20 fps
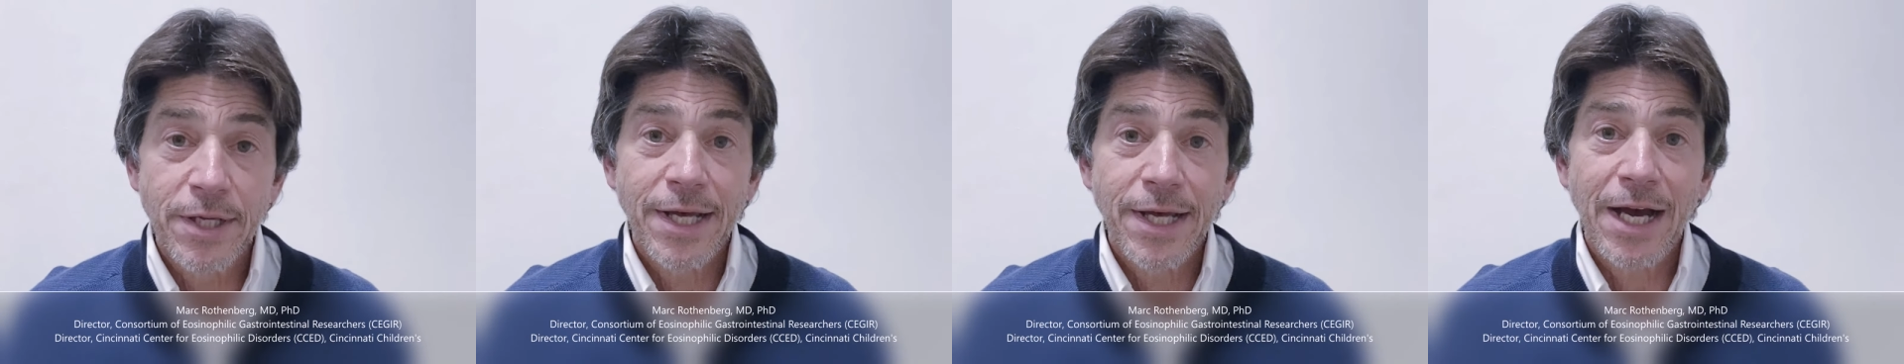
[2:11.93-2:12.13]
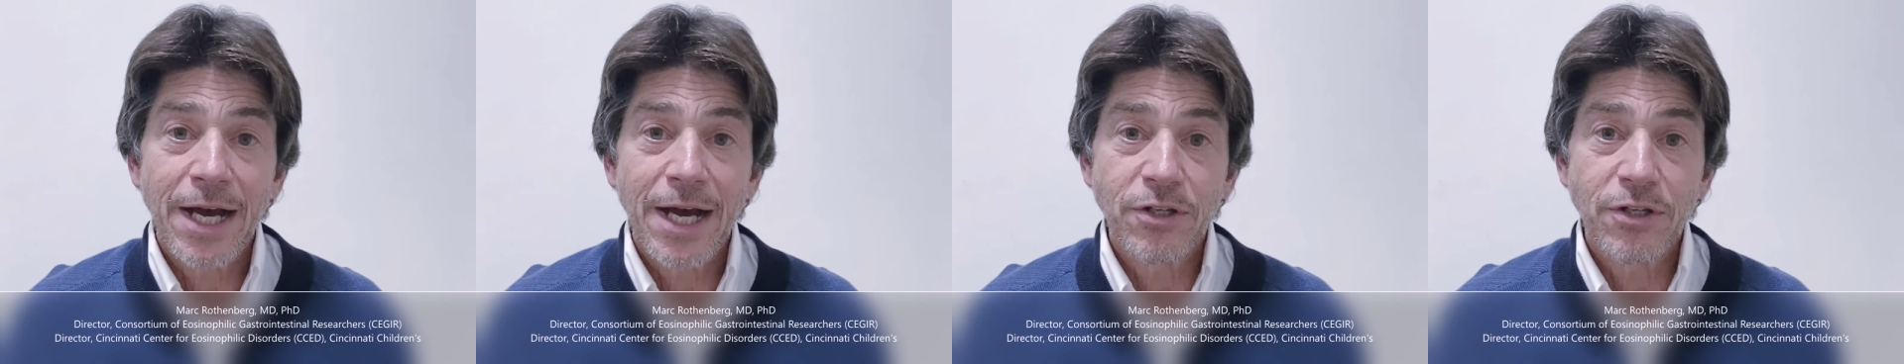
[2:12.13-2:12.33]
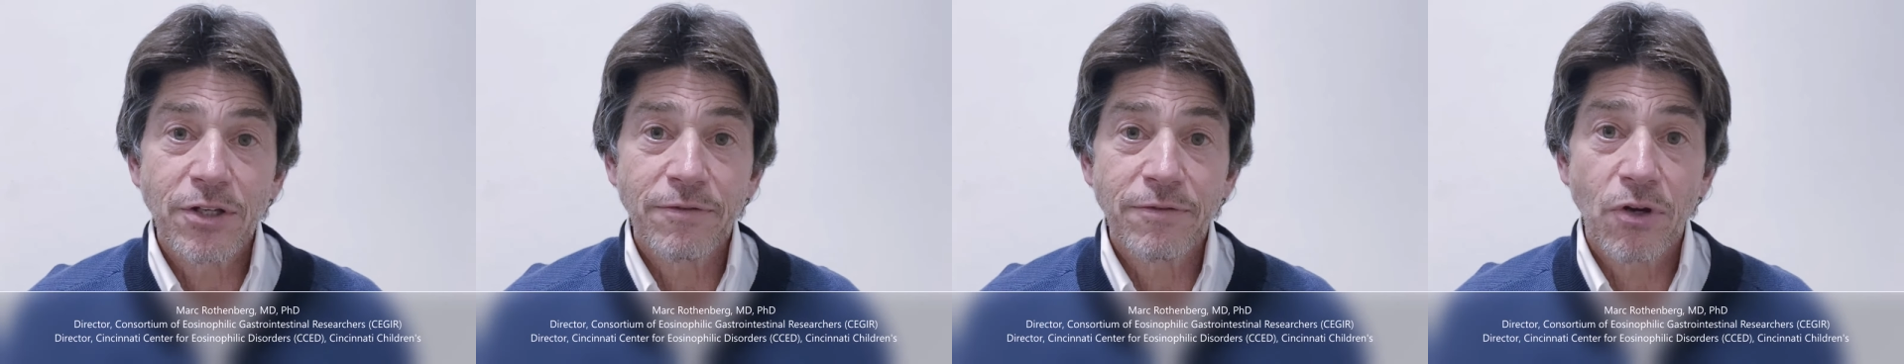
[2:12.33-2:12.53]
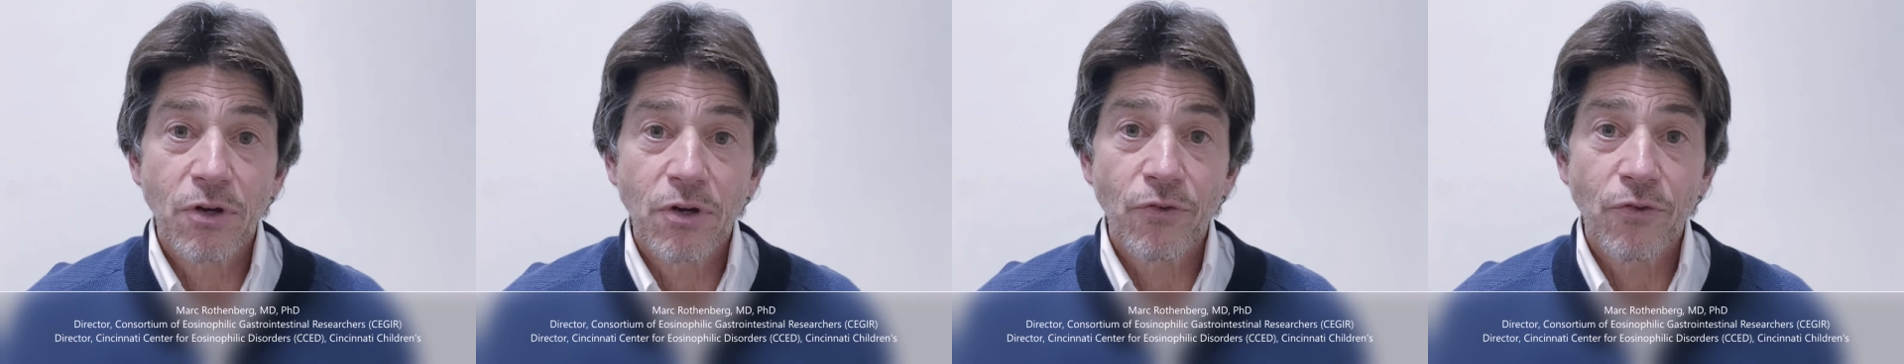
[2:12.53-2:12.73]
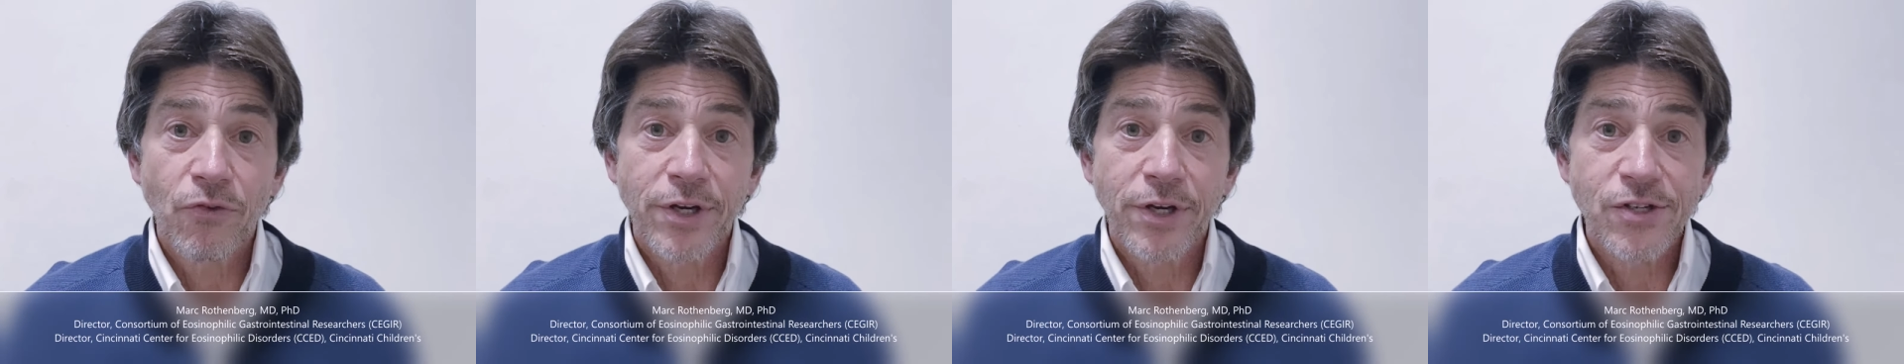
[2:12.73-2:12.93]
how
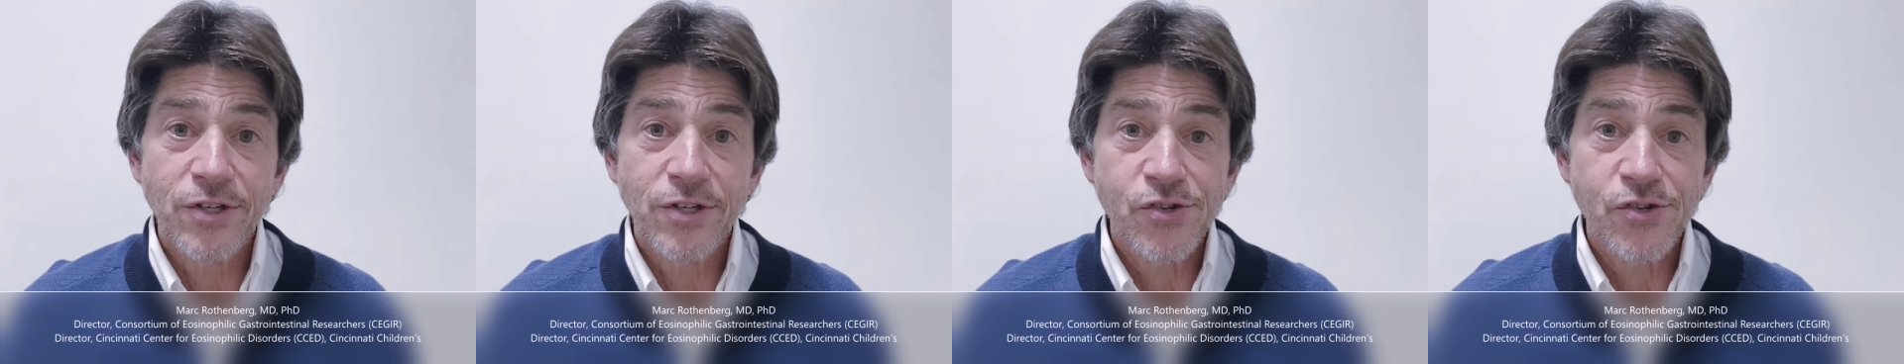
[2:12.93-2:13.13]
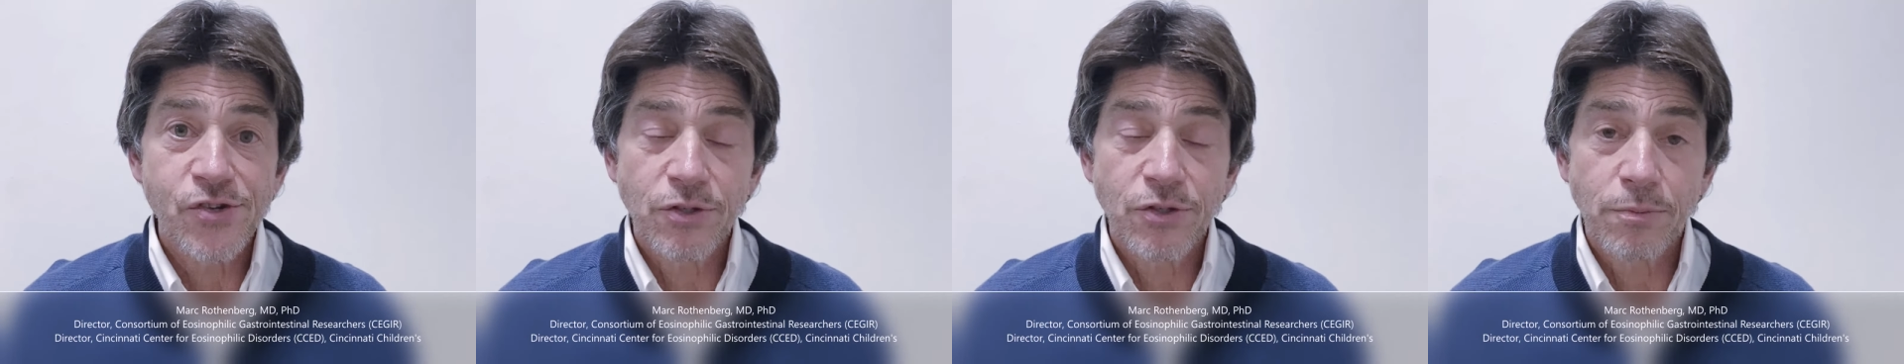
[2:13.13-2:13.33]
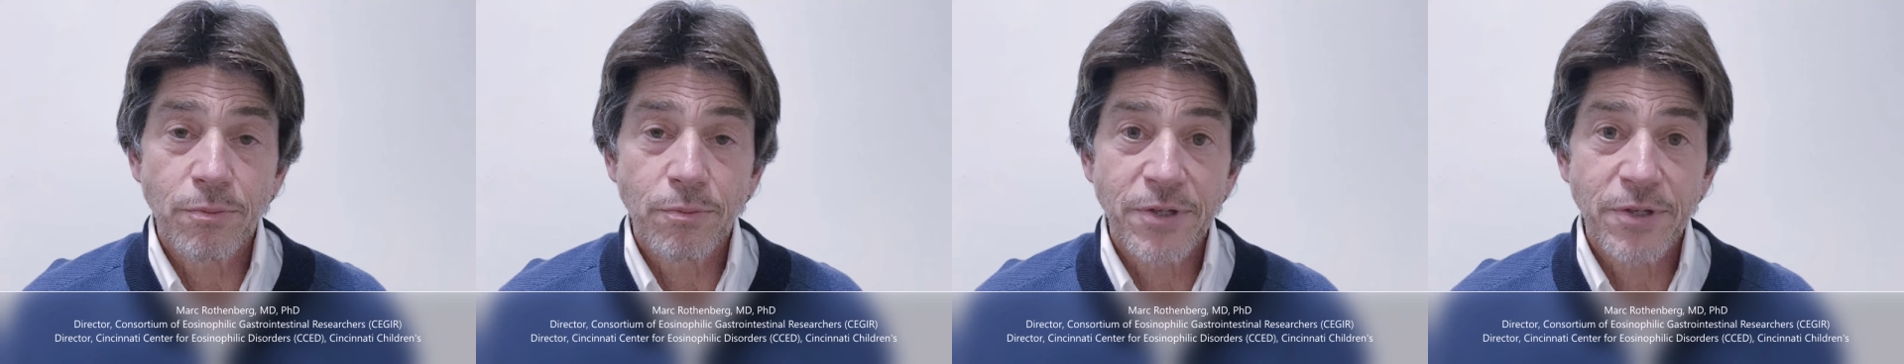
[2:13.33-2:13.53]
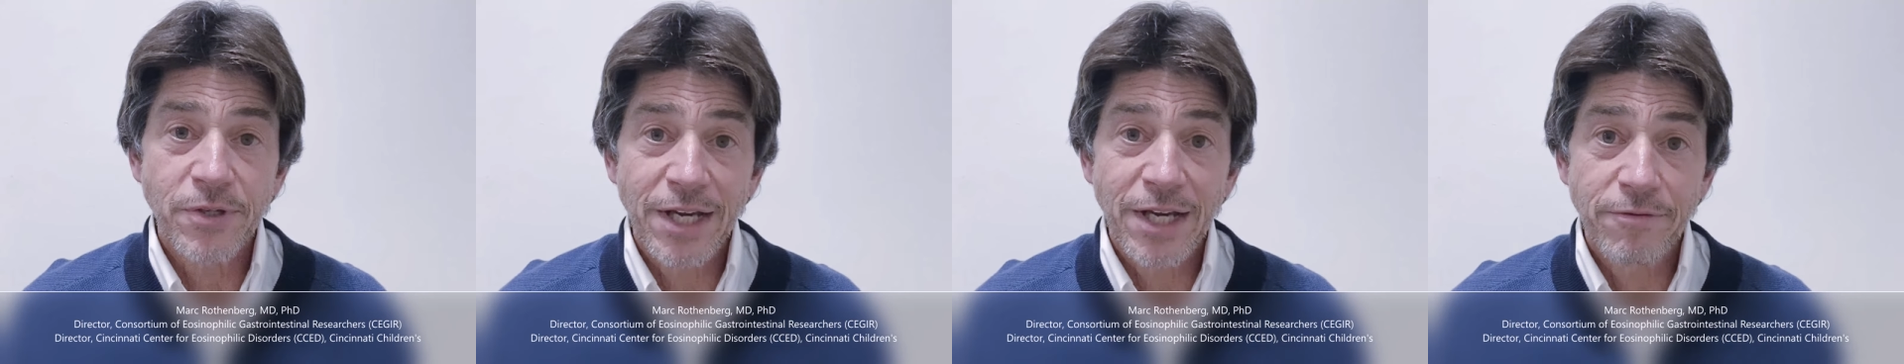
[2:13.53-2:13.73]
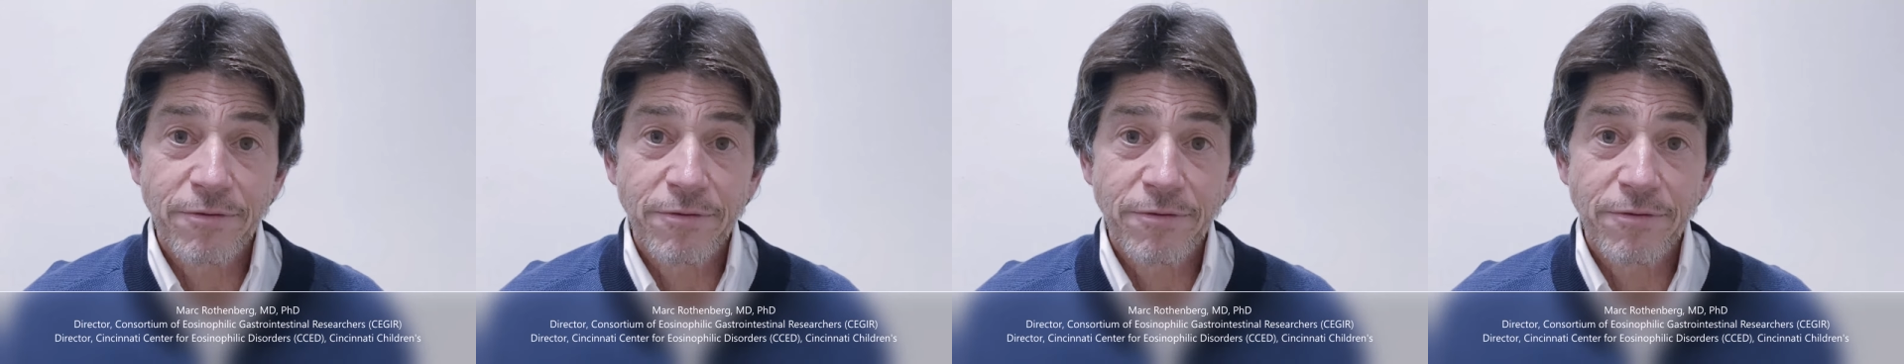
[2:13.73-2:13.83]
difficult it is to obtain